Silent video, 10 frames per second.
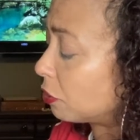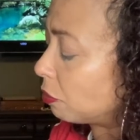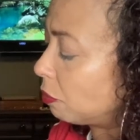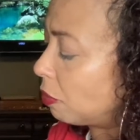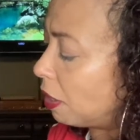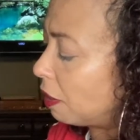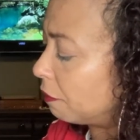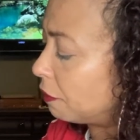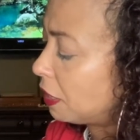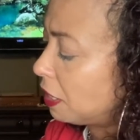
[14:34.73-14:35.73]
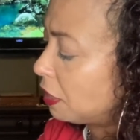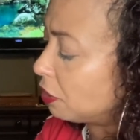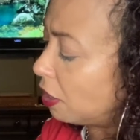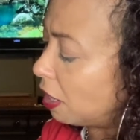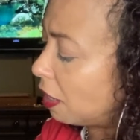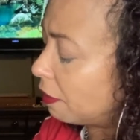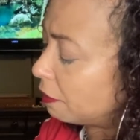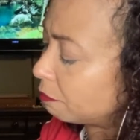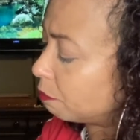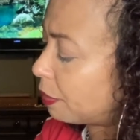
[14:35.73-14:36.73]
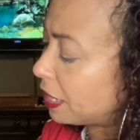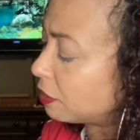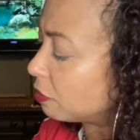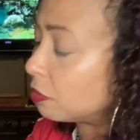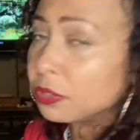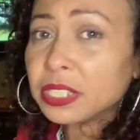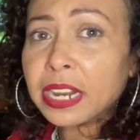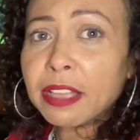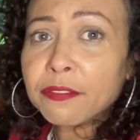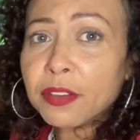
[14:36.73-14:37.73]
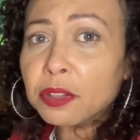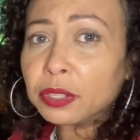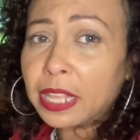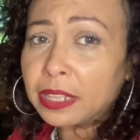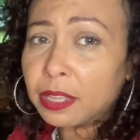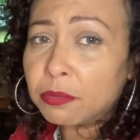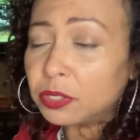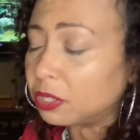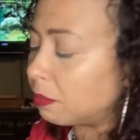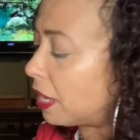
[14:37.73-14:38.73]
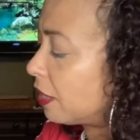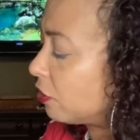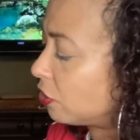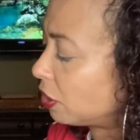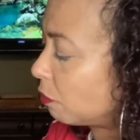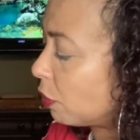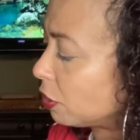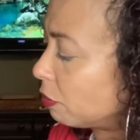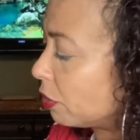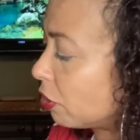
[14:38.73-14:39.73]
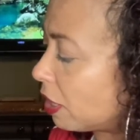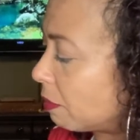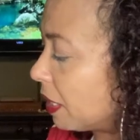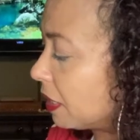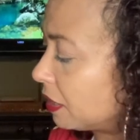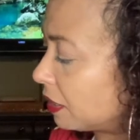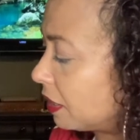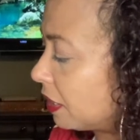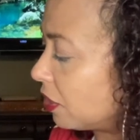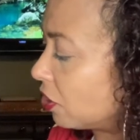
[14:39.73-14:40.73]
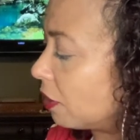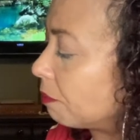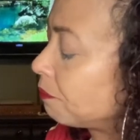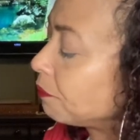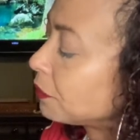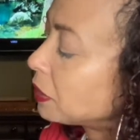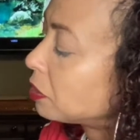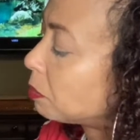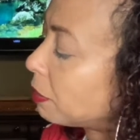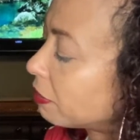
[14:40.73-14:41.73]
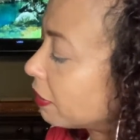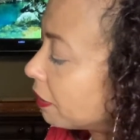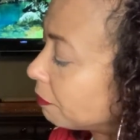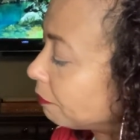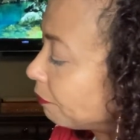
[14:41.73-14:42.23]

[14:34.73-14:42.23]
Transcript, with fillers: a two of um, pentacles that I felt that there was some energy where you were trying to make a decision. Spirit,